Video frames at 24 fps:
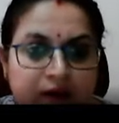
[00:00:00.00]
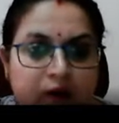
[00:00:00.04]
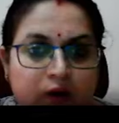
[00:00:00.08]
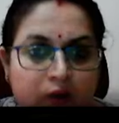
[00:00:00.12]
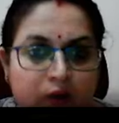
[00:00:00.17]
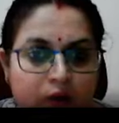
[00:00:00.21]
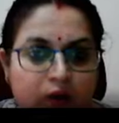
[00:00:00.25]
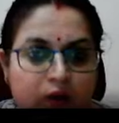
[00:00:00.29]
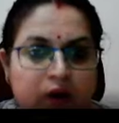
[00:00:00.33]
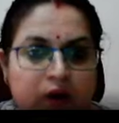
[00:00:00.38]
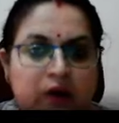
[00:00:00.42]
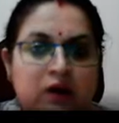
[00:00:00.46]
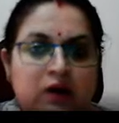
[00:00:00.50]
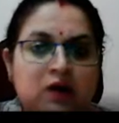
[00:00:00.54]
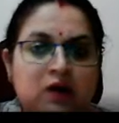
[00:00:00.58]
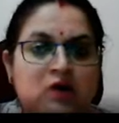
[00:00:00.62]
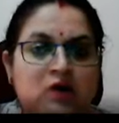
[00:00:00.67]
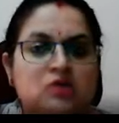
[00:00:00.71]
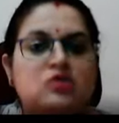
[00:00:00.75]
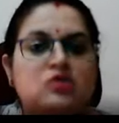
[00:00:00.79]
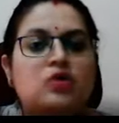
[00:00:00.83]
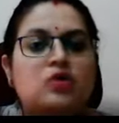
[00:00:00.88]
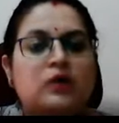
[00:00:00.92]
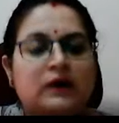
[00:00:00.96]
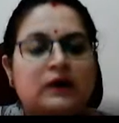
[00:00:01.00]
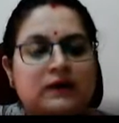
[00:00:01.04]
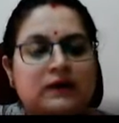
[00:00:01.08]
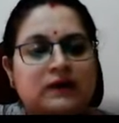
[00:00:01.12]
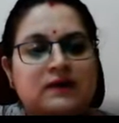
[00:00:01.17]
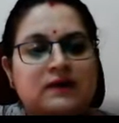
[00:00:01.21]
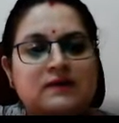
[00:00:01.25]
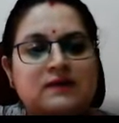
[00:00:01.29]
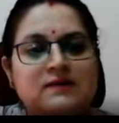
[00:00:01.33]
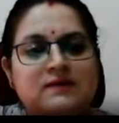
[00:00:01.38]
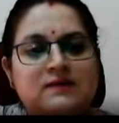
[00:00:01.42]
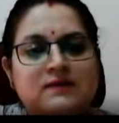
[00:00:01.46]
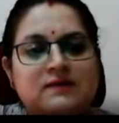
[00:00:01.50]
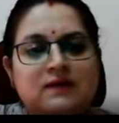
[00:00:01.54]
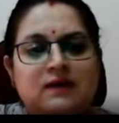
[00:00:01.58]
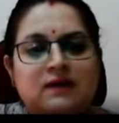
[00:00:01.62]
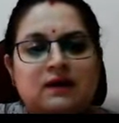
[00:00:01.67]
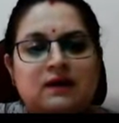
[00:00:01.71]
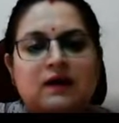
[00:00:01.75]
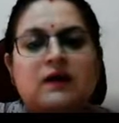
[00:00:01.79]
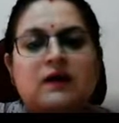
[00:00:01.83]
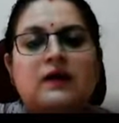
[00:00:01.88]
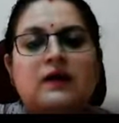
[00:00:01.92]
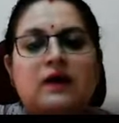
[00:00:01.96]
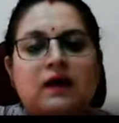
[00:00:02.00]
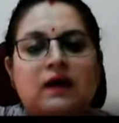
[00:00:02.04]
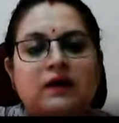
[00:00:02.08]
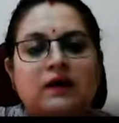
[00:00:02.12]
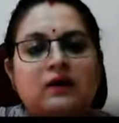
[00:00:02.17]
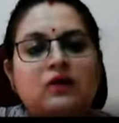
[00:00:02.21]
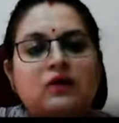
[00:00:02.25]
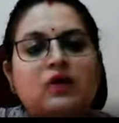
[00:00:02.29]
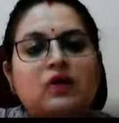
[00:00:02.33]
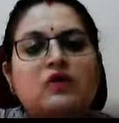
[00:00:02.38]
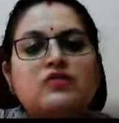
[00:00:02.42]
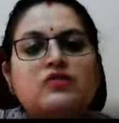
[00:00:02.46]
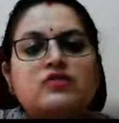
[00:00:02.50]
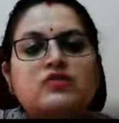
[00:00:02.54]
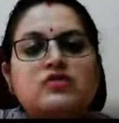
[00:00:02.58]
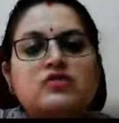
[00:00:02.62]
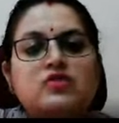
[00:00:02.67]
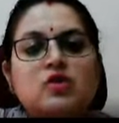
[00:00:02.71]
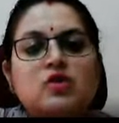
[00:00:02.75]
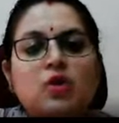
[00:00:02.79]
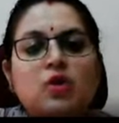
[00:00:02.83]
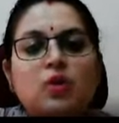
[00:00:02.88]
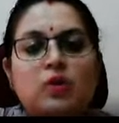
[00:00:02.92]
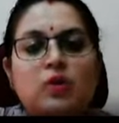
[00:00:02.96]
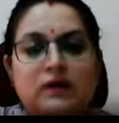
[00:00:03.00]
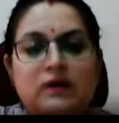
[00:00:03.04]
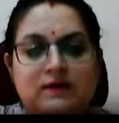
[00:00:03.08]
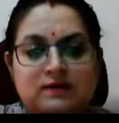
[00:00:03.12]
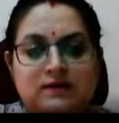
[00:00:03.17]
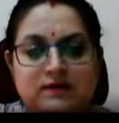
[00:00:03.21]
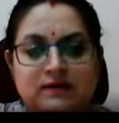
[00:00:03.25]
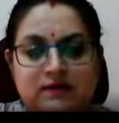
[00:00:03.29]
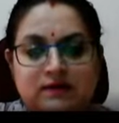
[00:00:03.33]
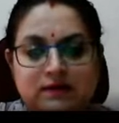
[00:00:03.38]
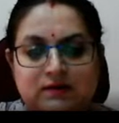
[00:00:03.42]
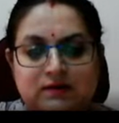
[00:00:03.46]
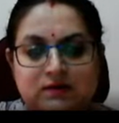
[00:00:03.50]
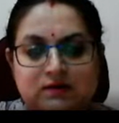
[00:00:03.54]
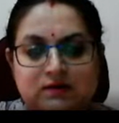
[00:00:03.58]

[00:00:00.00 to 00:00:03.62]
Okay, so it is a kind of slow inset.